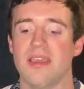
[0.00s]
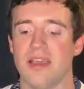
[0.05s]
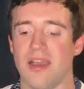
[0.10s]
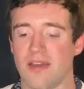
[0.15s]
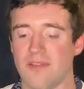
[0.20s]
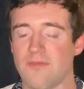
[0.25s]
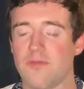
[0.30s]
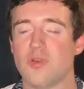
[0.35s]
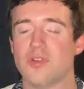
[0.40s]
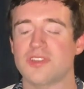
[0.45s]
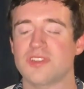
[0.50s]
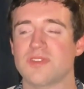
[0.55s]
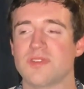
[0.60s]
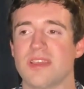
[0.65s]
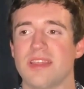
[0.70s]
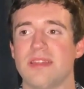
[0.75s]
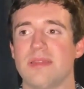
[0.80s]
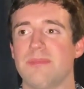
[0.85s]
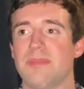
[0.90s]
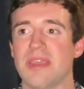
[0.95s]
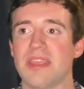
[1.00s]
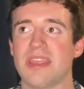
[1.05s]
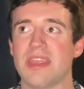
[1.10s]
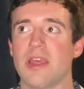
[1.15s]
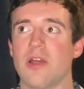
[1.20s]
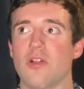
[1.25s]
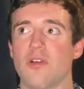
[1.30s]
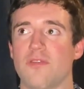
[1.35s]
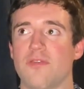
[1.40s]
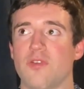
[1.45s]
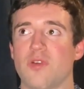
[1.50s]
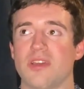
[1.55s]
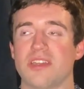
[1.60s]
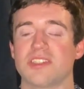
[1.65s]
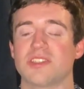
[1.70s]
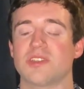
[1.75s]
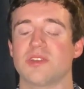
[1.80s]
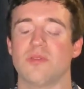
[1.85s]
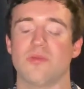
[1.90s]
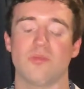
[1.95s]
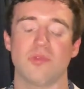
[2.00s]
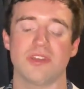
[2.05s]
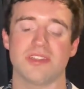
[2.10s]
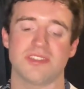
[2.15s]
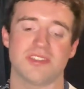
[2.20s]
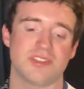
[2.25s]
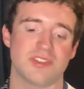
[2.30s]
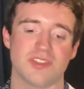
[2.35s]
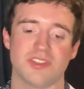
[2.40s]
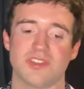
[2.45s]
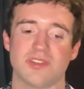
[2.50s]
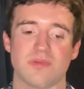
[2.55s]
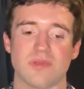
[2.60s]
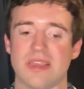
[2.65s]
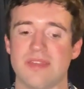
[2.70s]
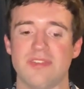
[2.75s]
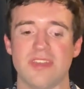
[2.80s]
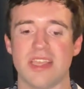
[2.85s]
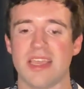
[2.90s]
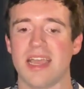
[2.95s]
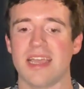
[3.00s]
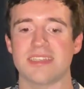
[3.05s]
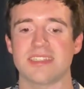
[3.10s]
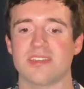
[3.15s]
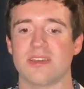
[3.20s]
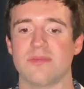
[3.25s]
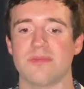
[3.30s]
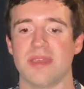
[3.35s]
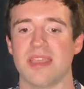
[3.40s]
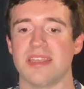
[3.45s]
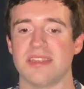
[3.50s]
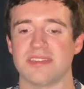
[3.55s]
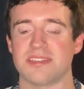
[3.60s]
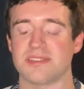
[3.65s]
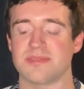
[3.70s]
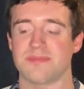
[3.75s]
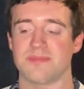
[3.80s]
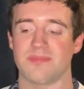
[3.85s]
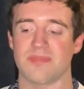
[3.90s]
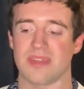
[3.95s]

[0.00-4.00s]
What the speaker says: Unfortunately, the big killer for us was just leaving guys on base.